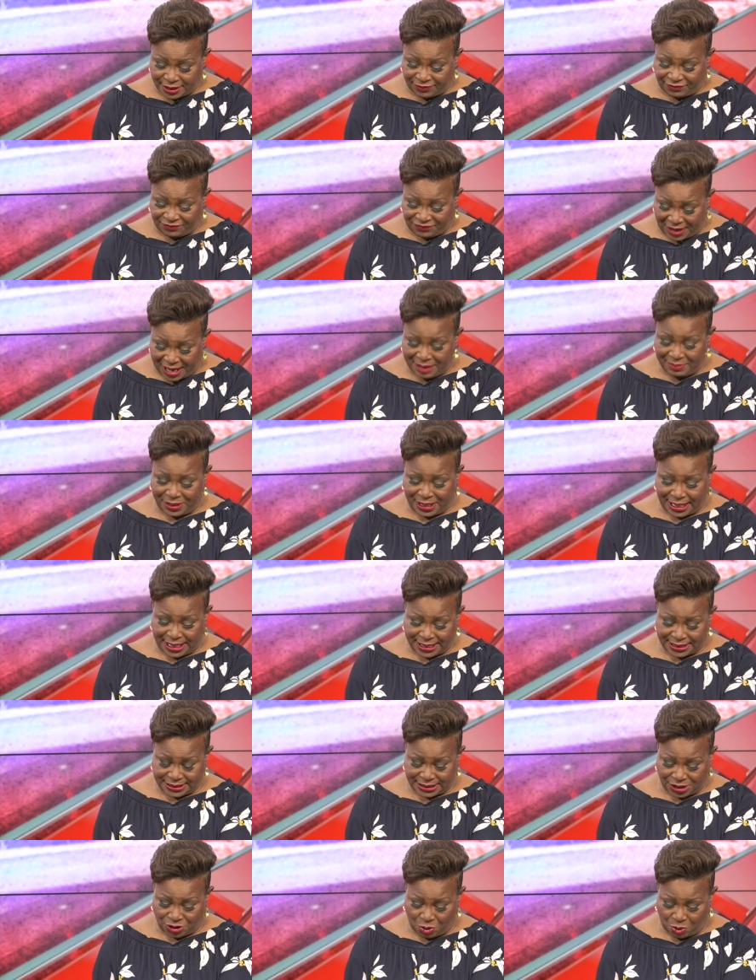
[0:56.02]
family
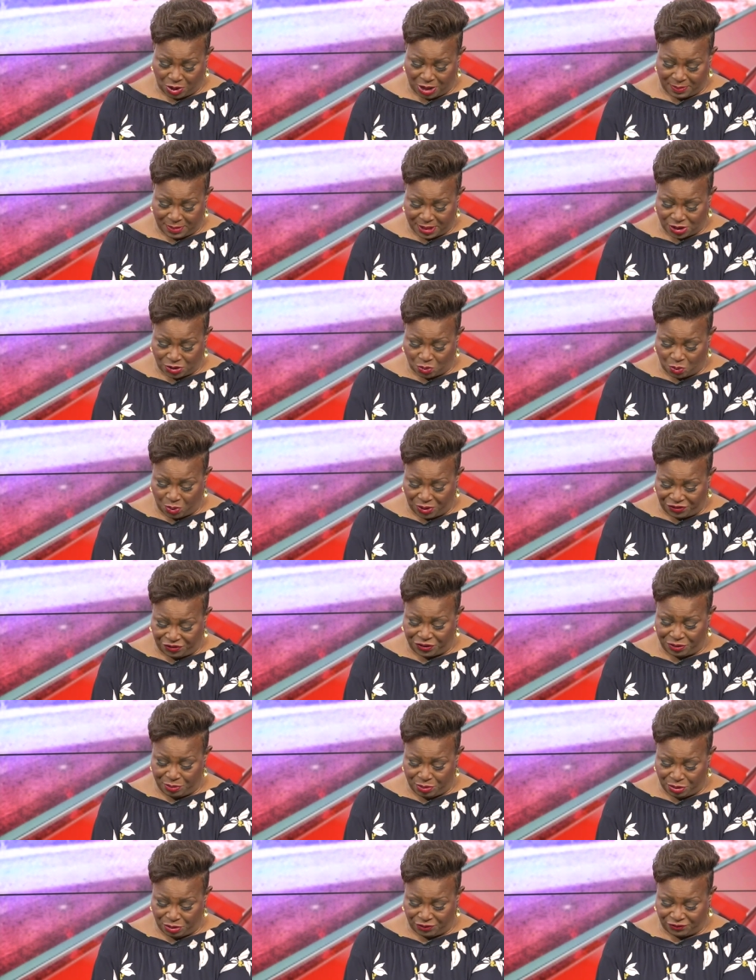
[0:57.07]
is in agreement with the
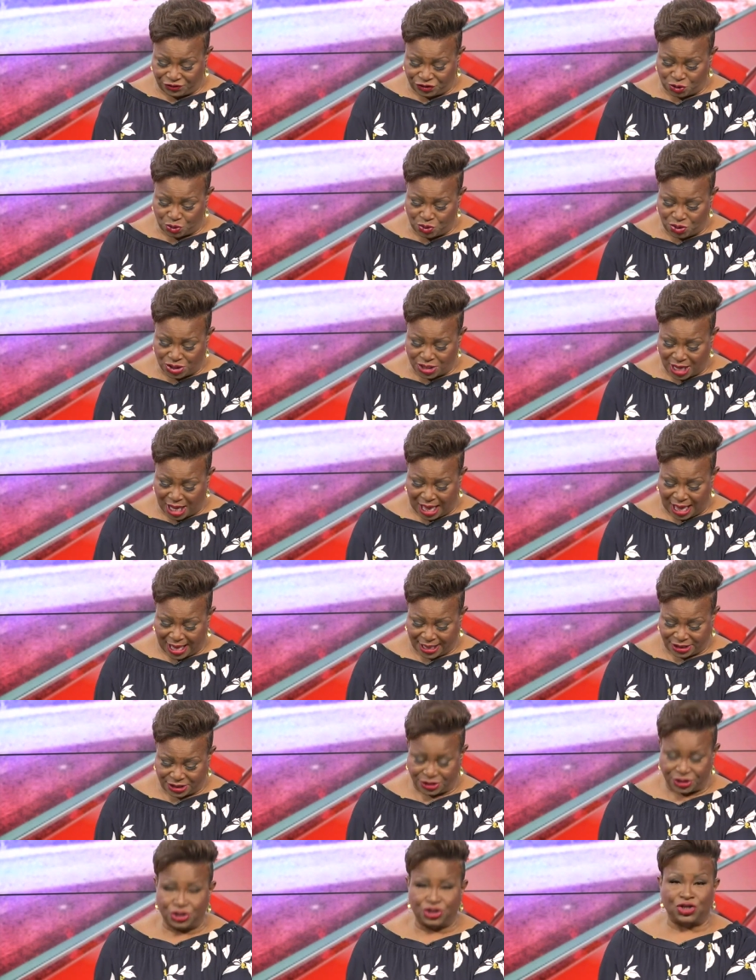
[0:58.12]
move to
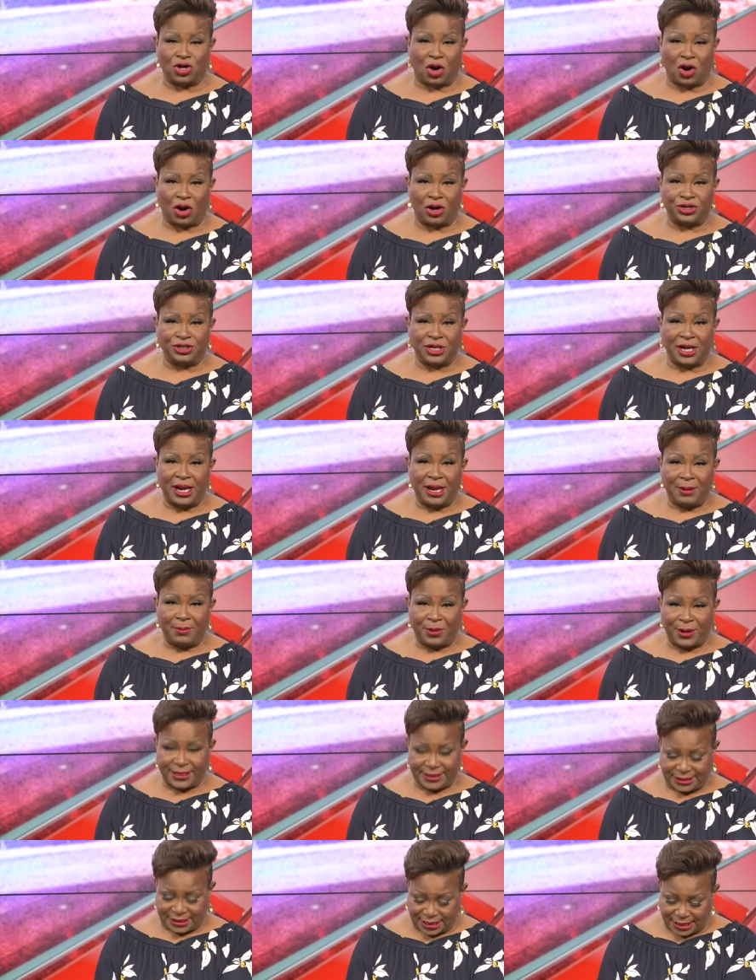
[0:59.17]
not charge
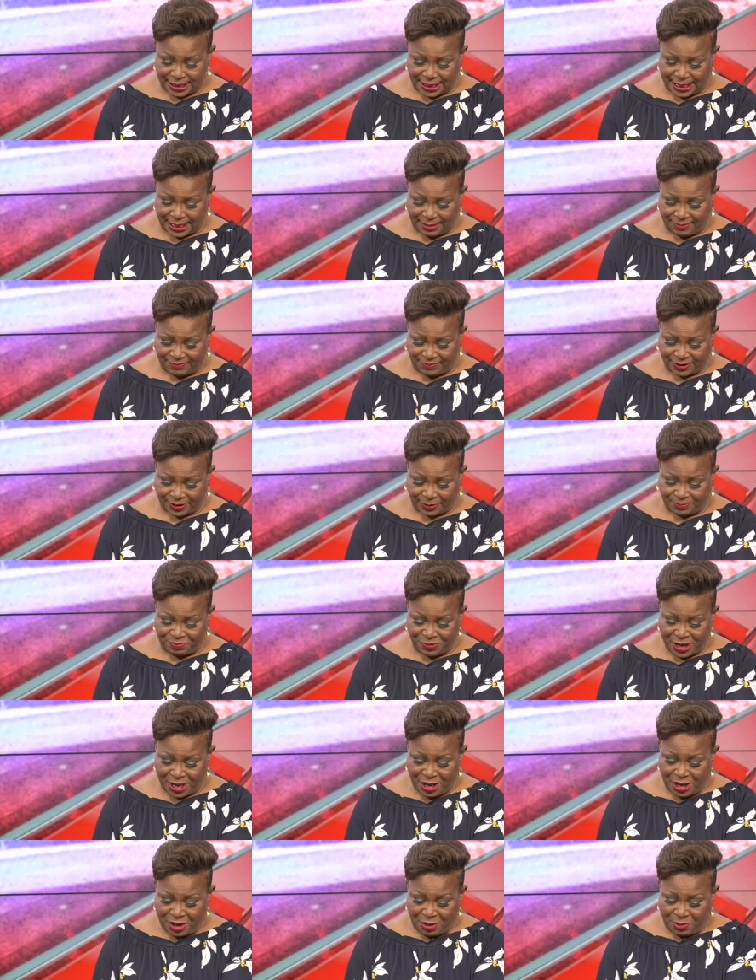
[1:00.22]
Preston Hemphill.
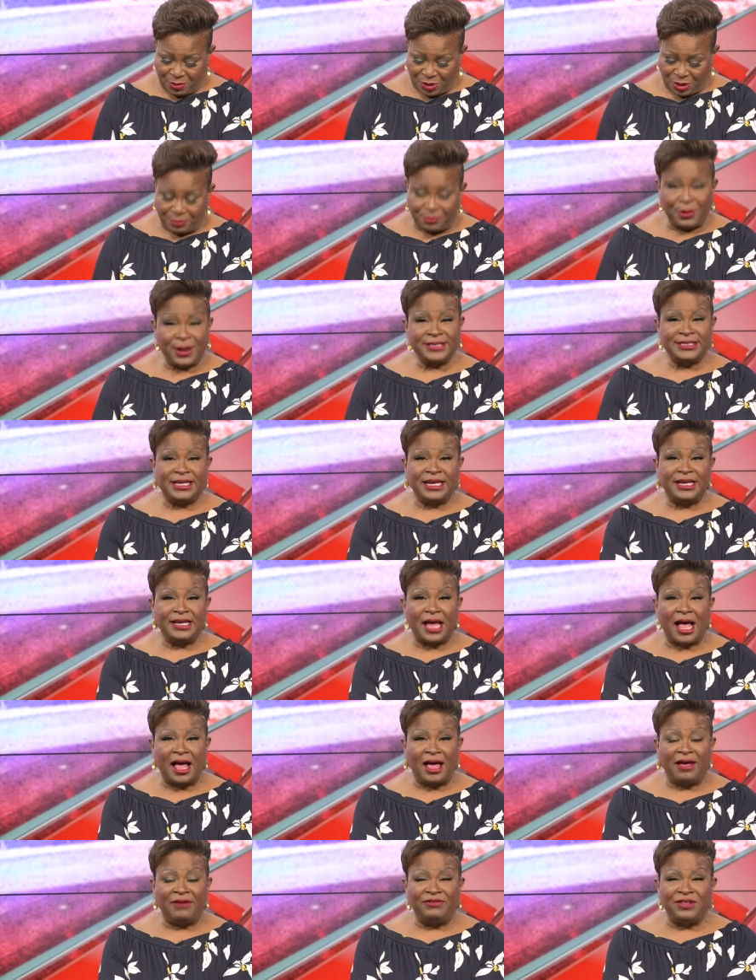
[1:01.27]
Well, president
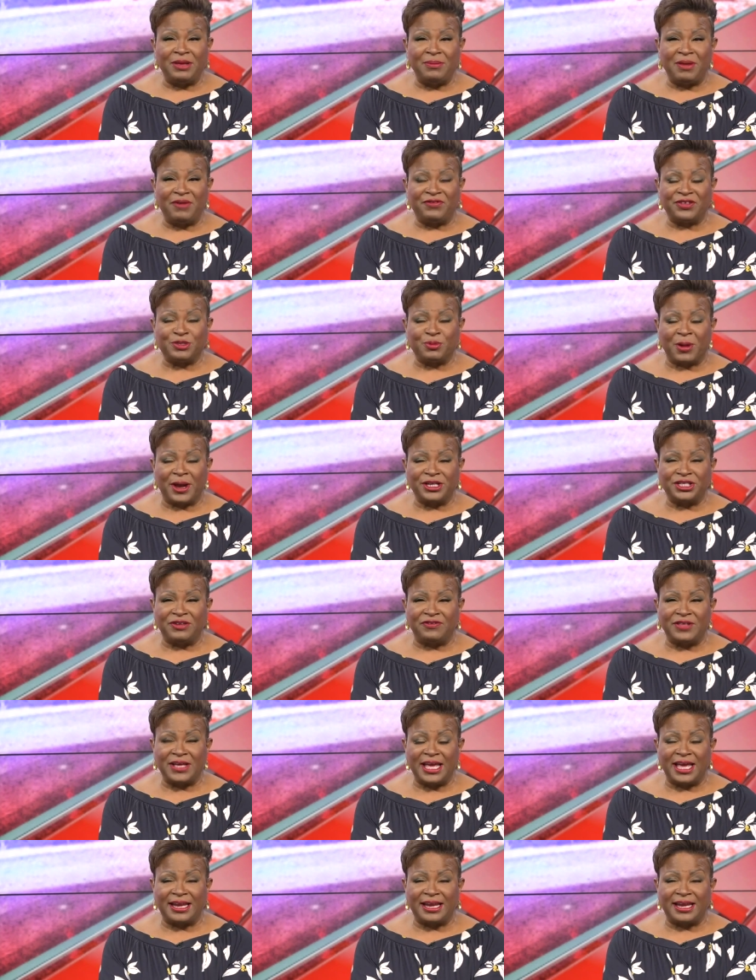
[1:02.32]
of the Memphis branch of the